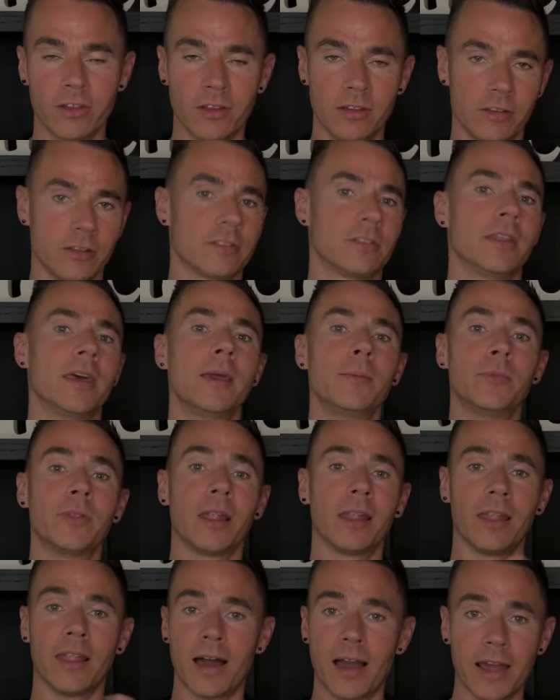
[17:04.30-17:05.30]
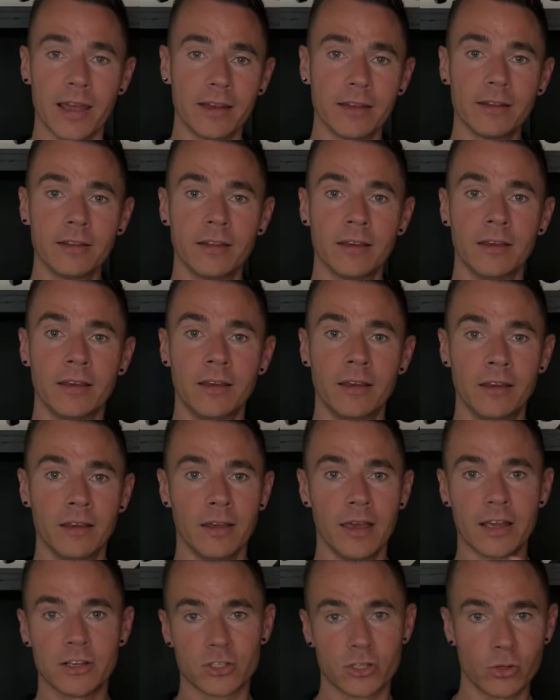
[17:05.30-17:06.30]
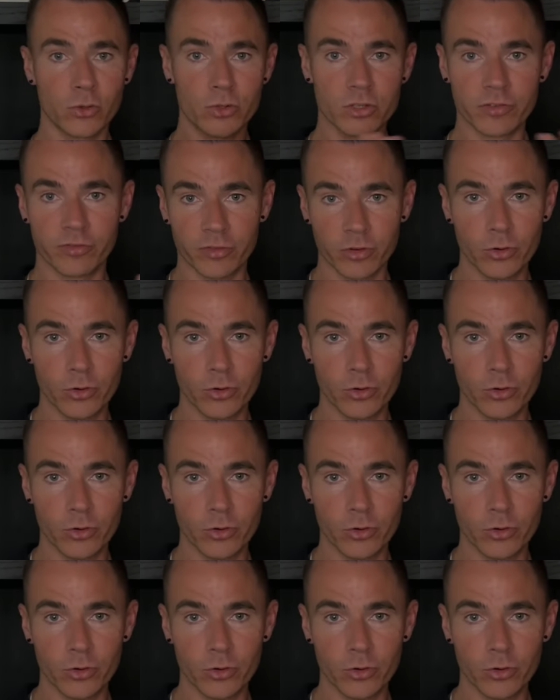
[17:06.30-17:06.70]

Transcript: They just named the line Xclusif